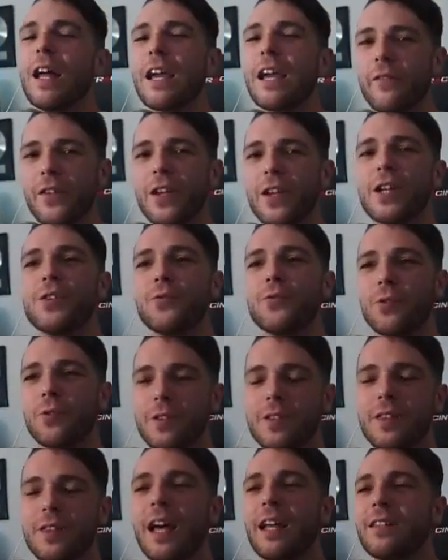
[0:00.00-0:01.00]

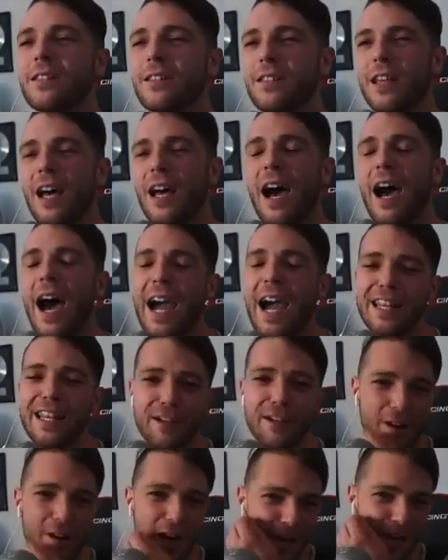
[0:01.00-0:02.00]
visuals, that's a highly
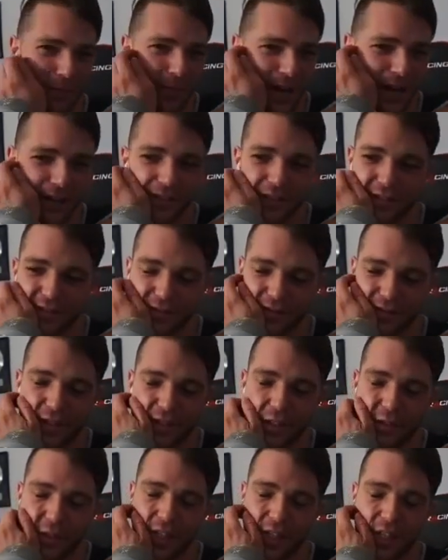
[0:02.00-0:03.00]
recommend
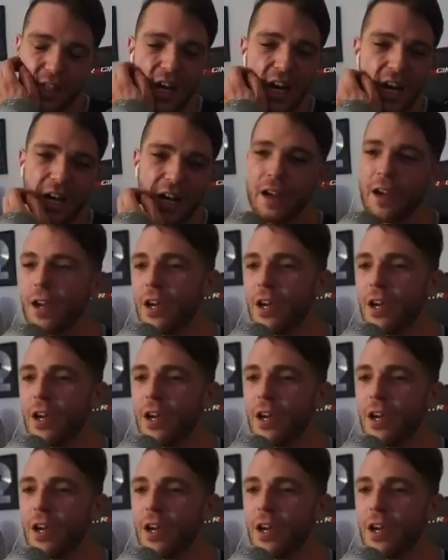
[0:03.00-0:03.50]
2CI. Definitely.